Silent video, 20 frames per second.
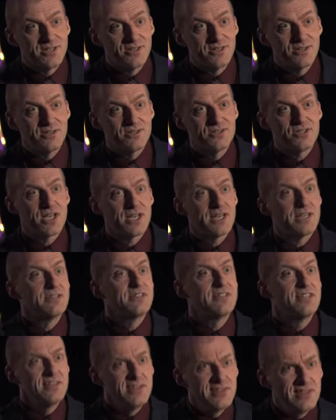you could say, and
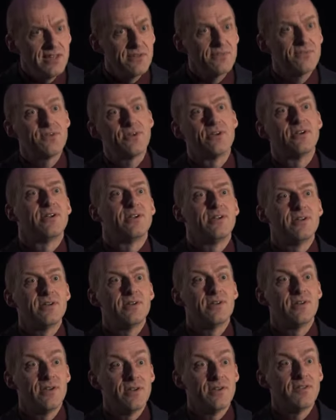deliver
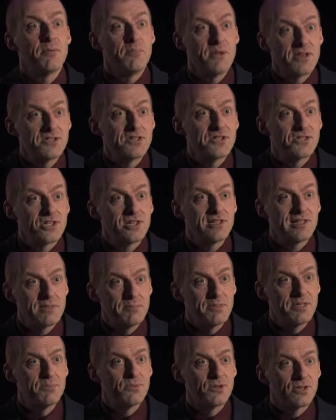the message a little
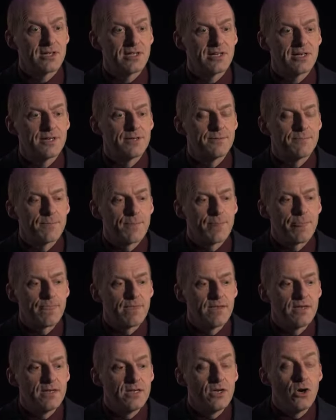bit more clear.
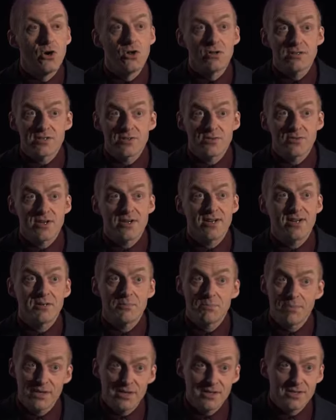Also, the
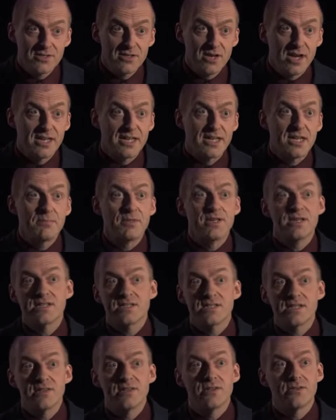hairpin
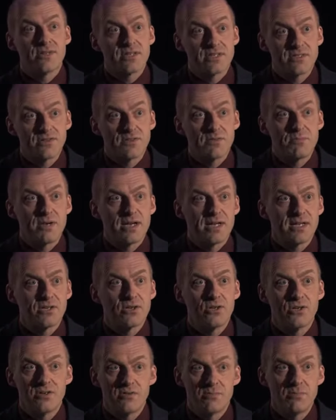dynamics in the rest of the band
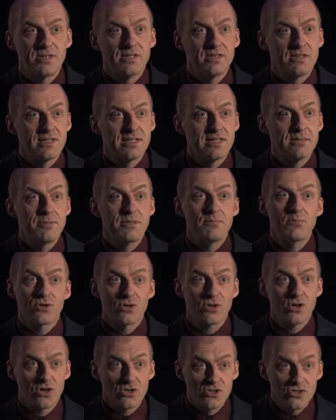could have been a little bit more
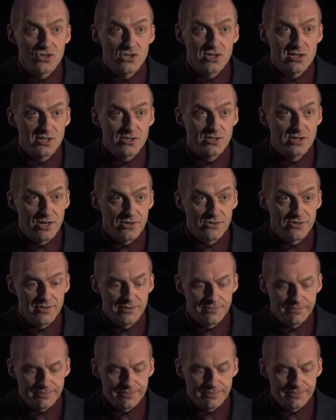consciously done.